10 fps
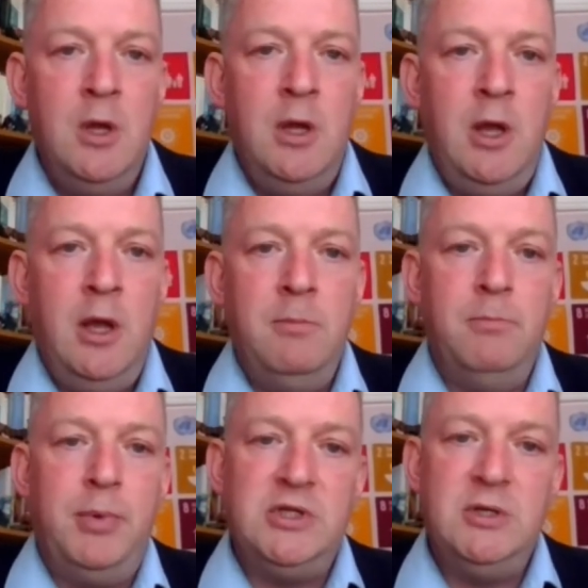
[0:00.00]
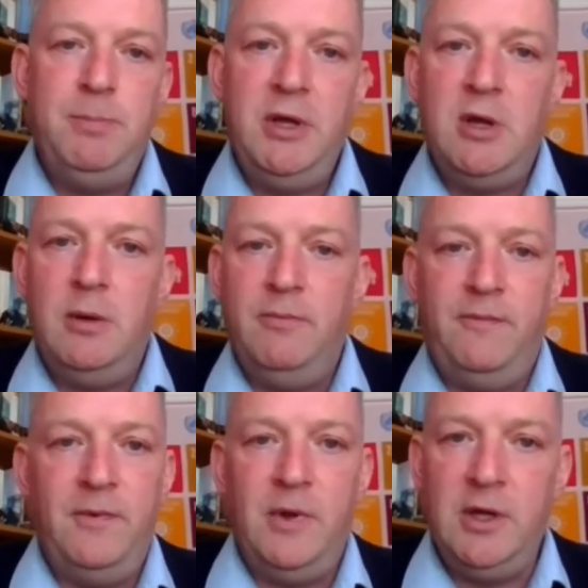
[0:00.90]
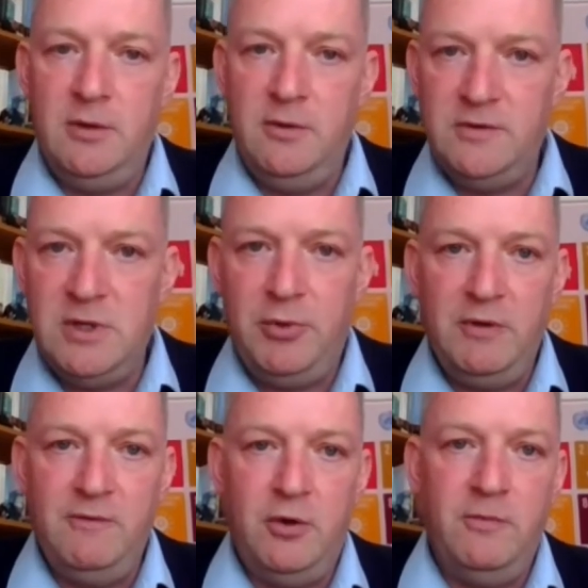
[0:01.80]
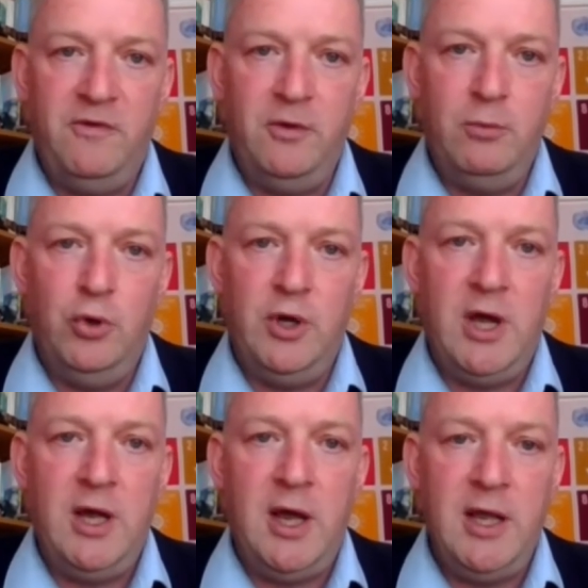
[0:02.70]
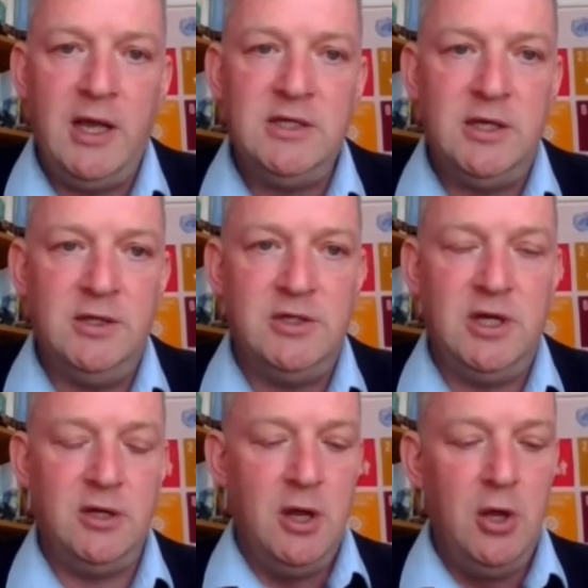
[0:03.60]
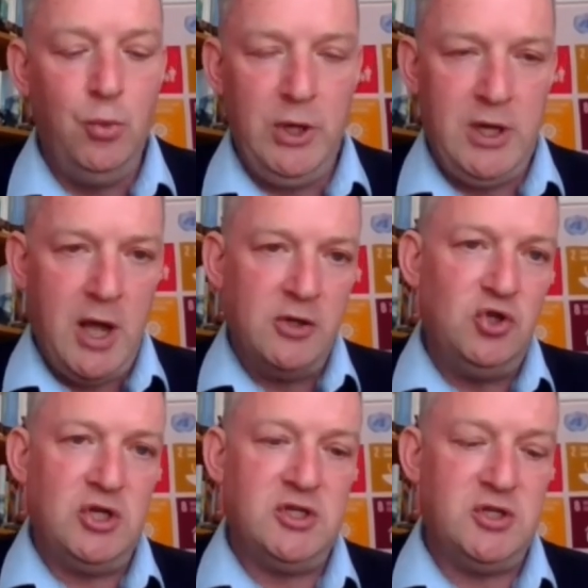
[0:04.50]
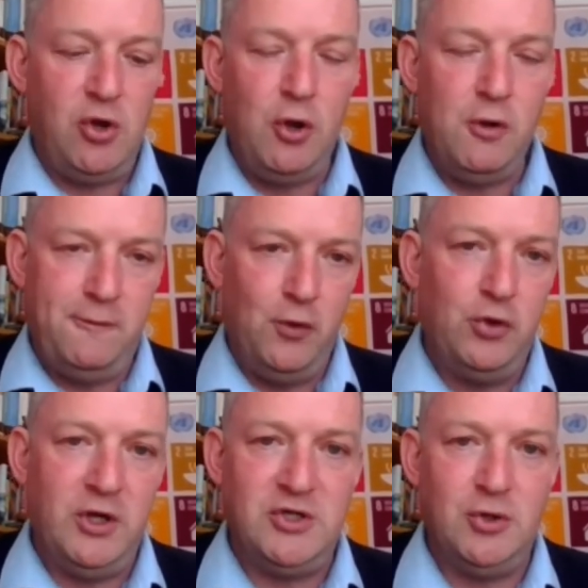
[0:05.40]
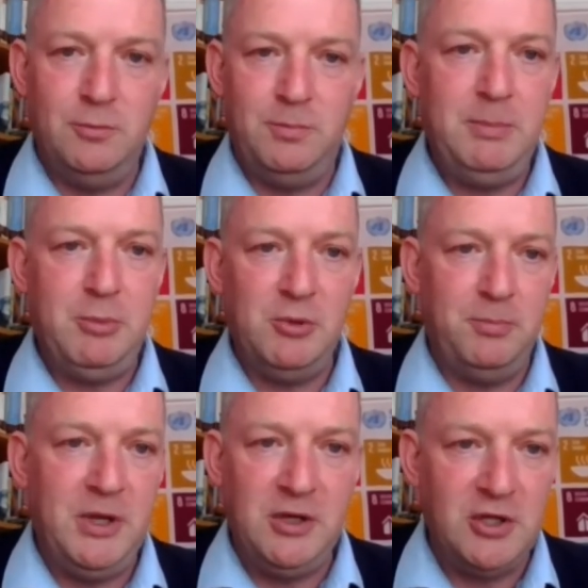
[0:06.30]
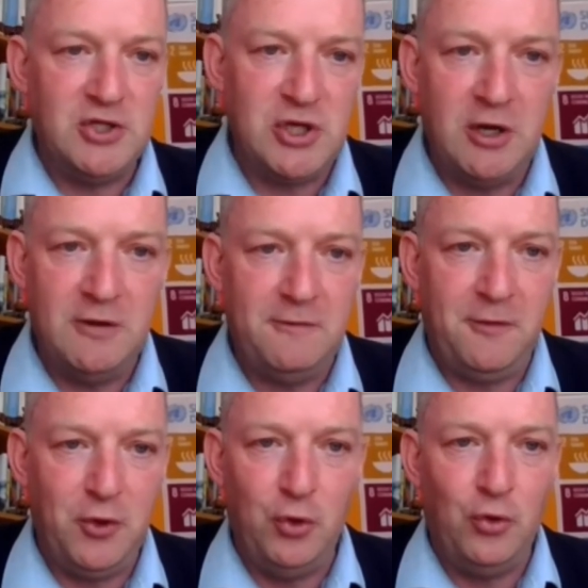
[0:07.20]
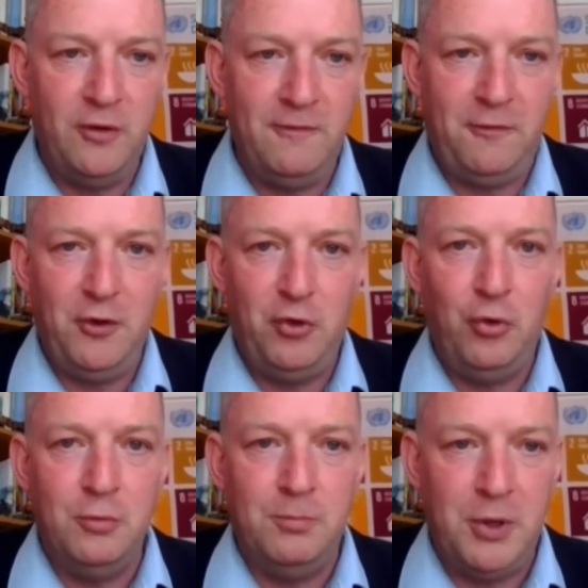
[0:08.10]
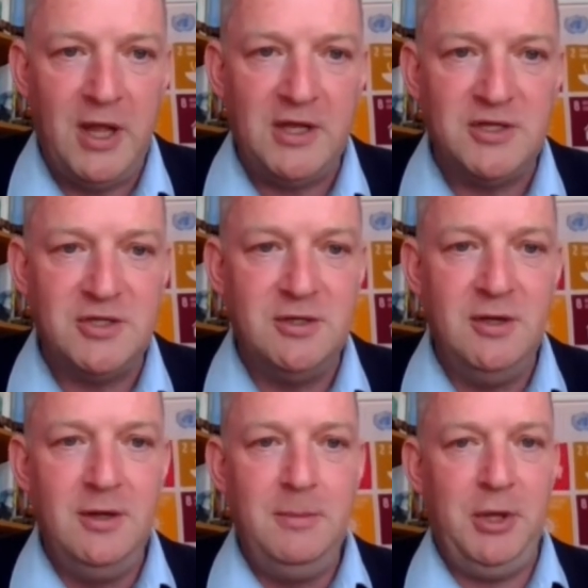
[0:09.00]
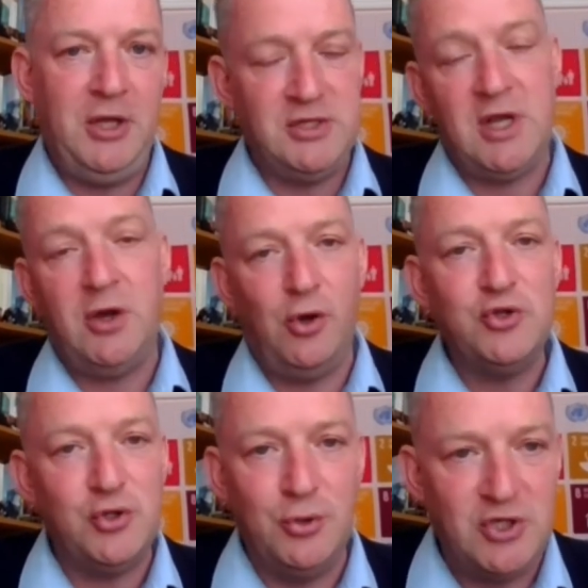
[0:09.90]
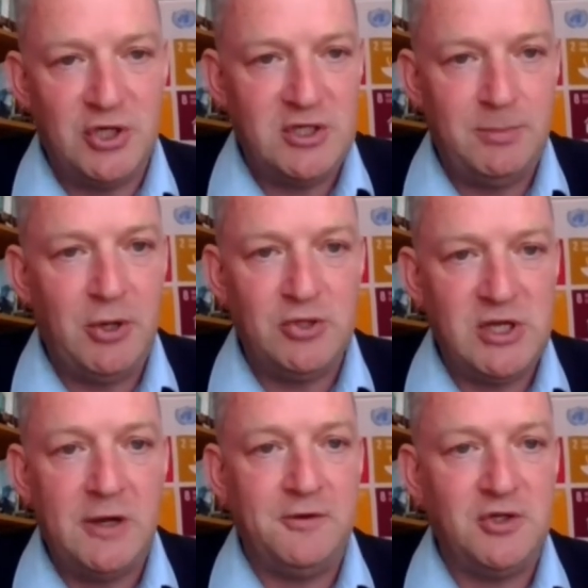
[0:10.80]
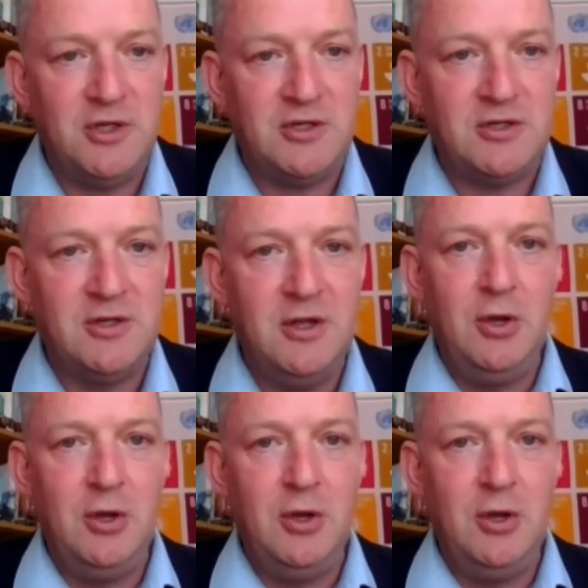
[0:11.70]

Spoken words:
But to pick up something from what Ayeta had said, we can't just all focus on people being concerned for their own place, because that also is just about selfishness.